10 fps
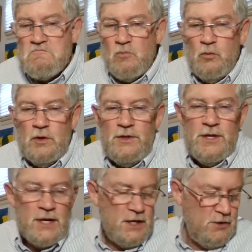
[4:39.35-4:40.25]
Would
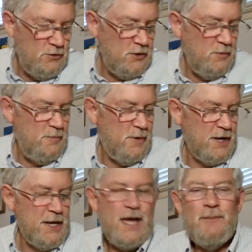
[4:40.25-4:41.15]
that I could, but
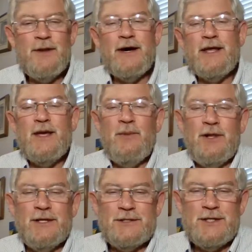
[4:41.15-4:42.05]
I am not
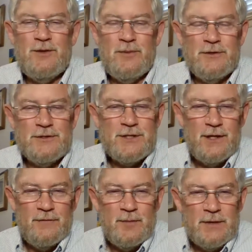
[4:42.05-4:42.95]
able, as Gilbert and
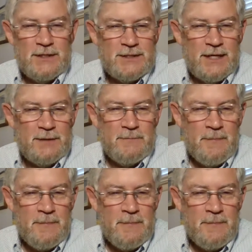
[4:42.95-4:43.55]
Sullivan might say.